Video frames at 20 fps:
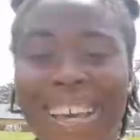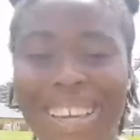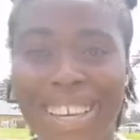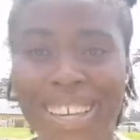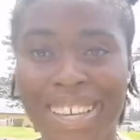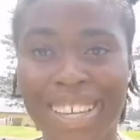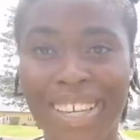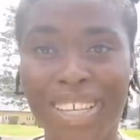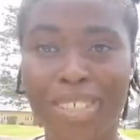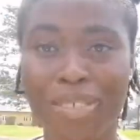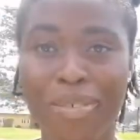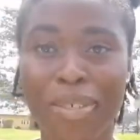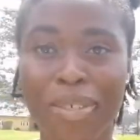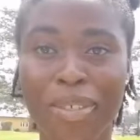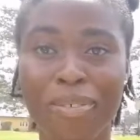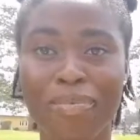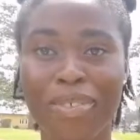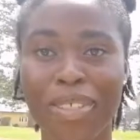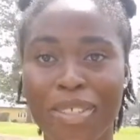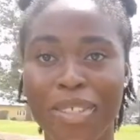Hi guys,
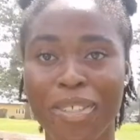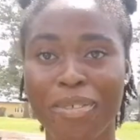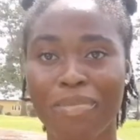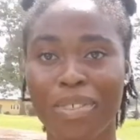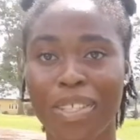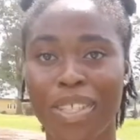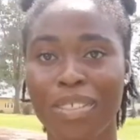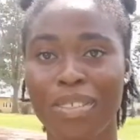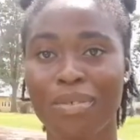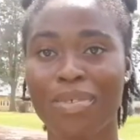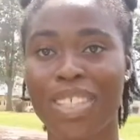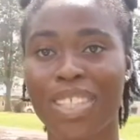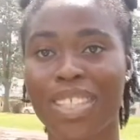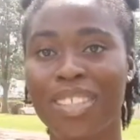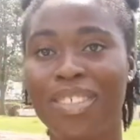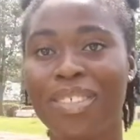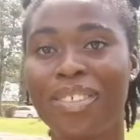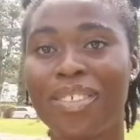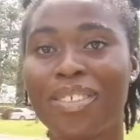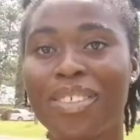welcome back to my YouTube
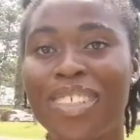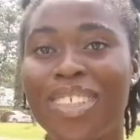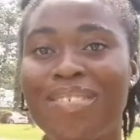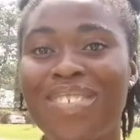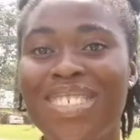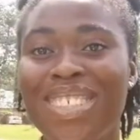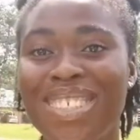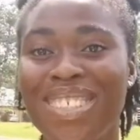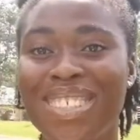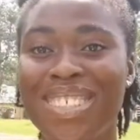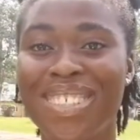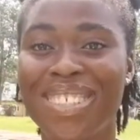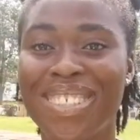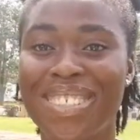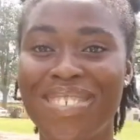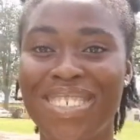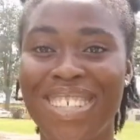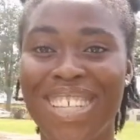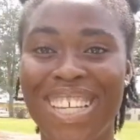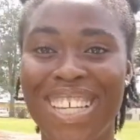channel. I'm Eunice
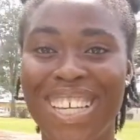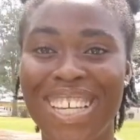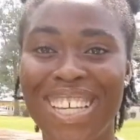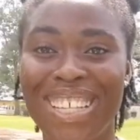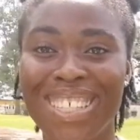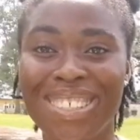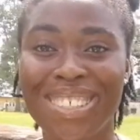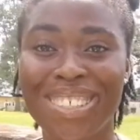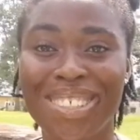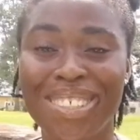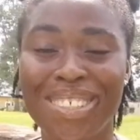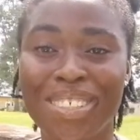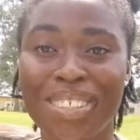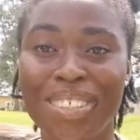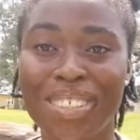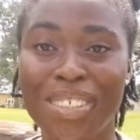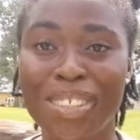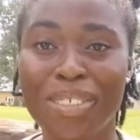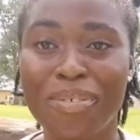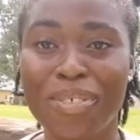Zamaya and this is
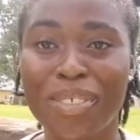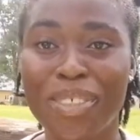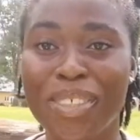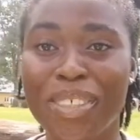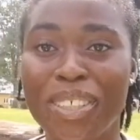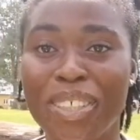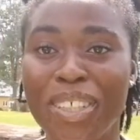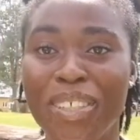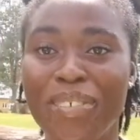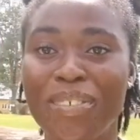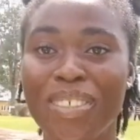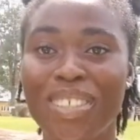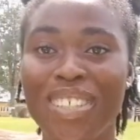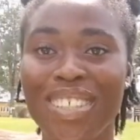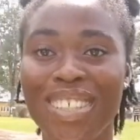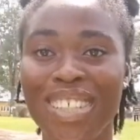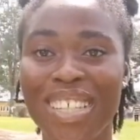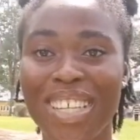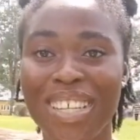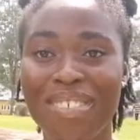Eunice Vlog. If you're
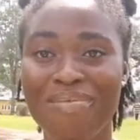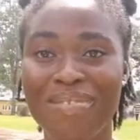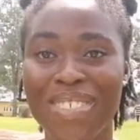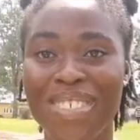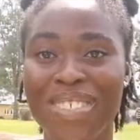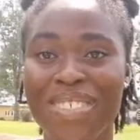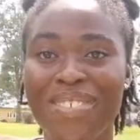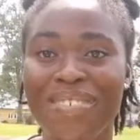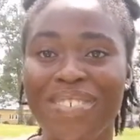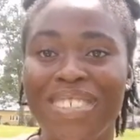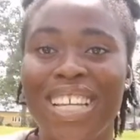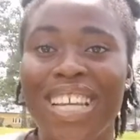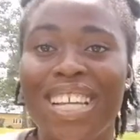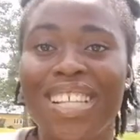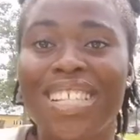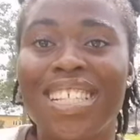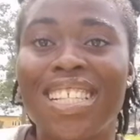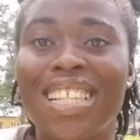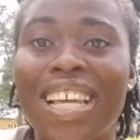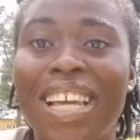new here, please don't forget
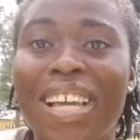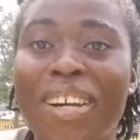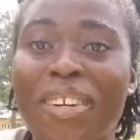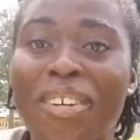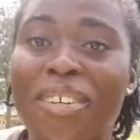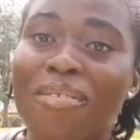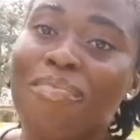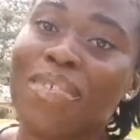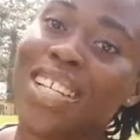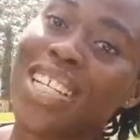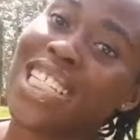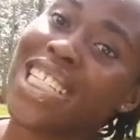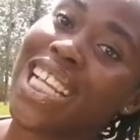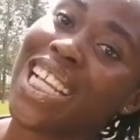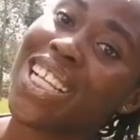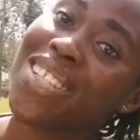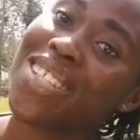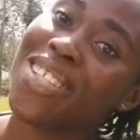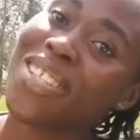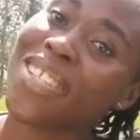to like, comment
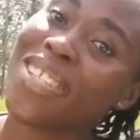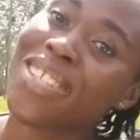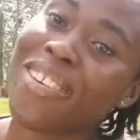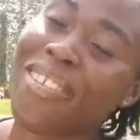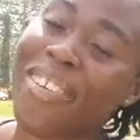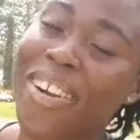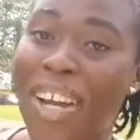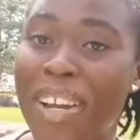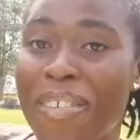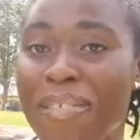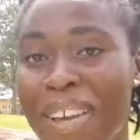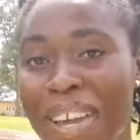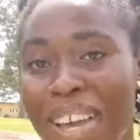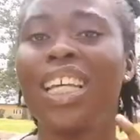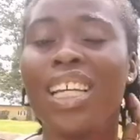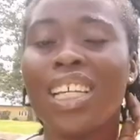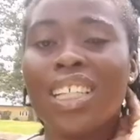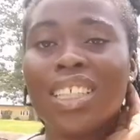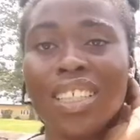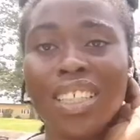and subscribe.
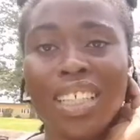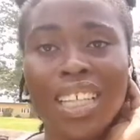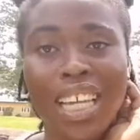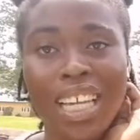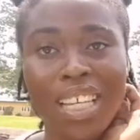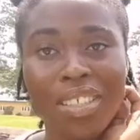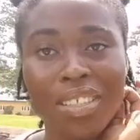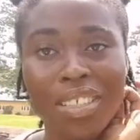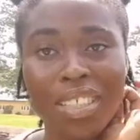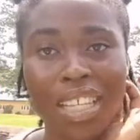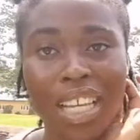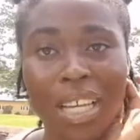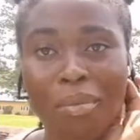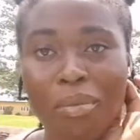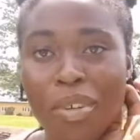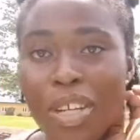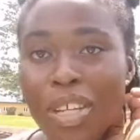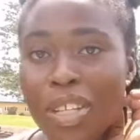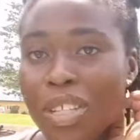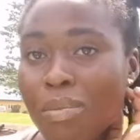So guys, today
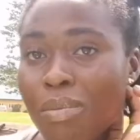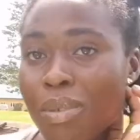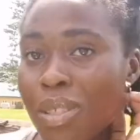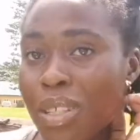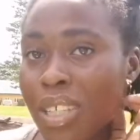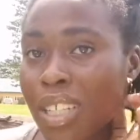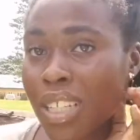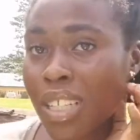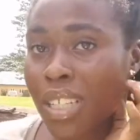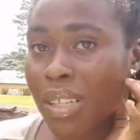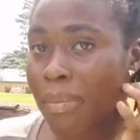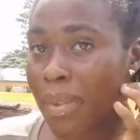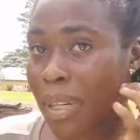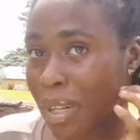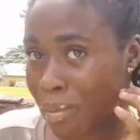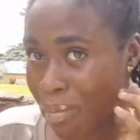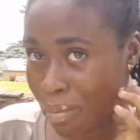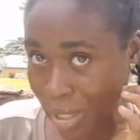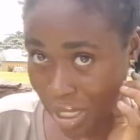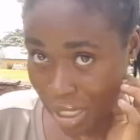I'm going to be talking
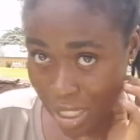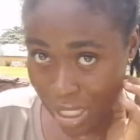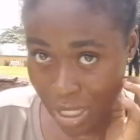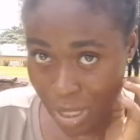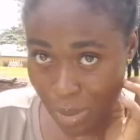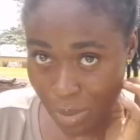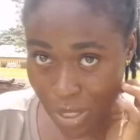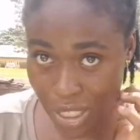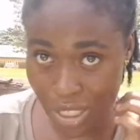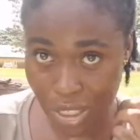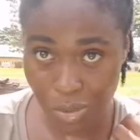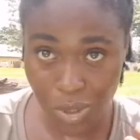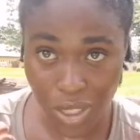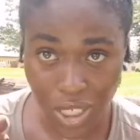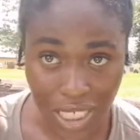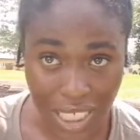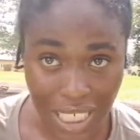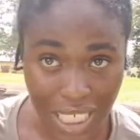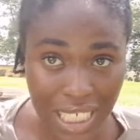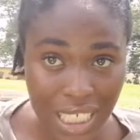about mini twists
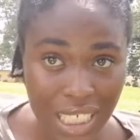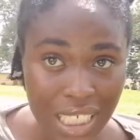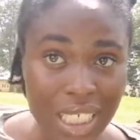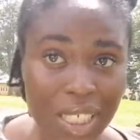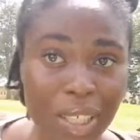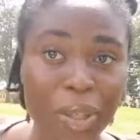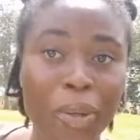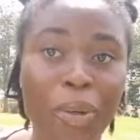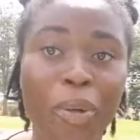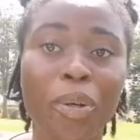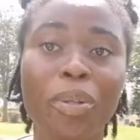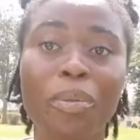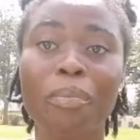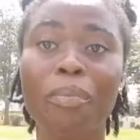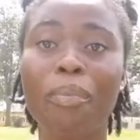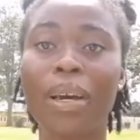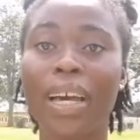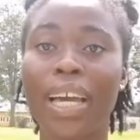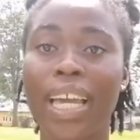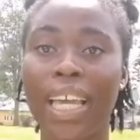which you can see
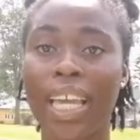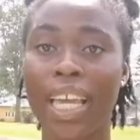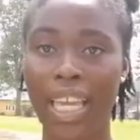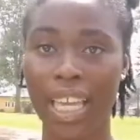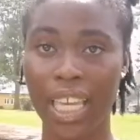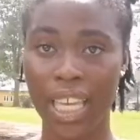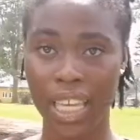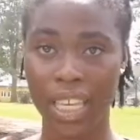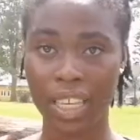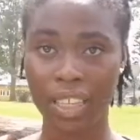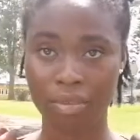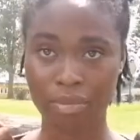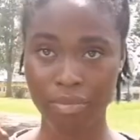on my hair.